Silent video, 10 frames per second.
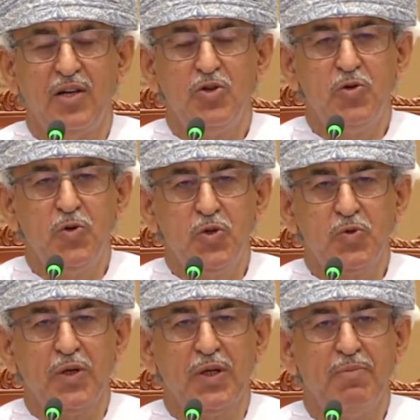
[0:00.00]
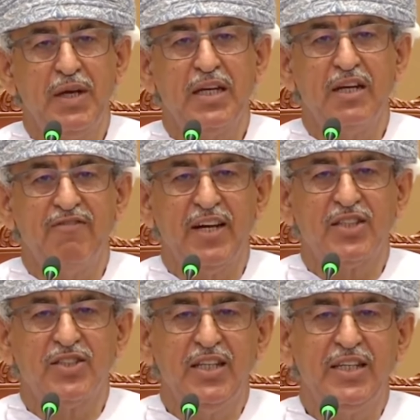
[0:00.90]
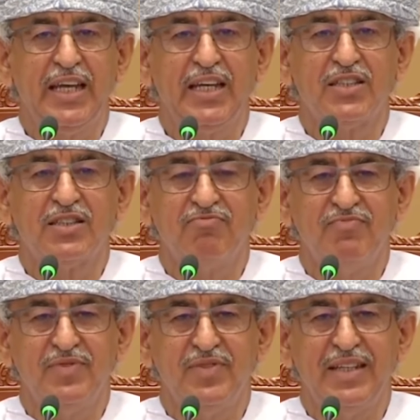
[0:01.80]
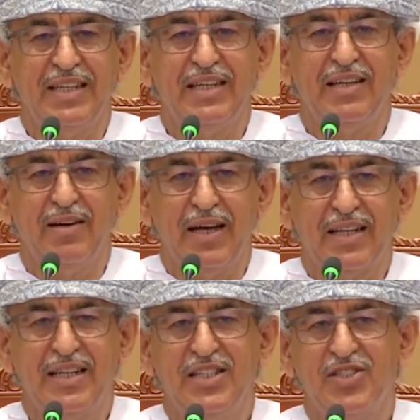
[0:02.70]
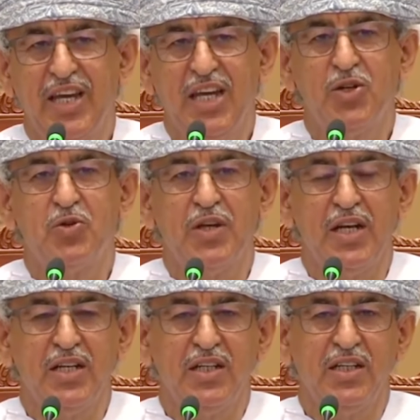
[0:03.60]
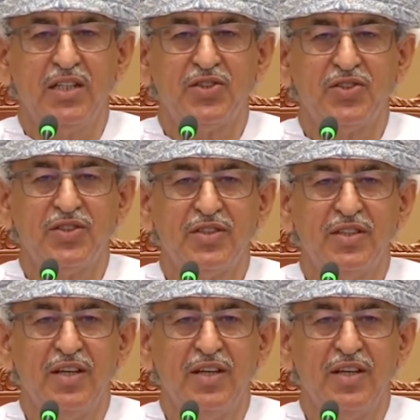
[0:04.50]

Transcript: Usually, making a vaccine takes at least 8 to 10 years.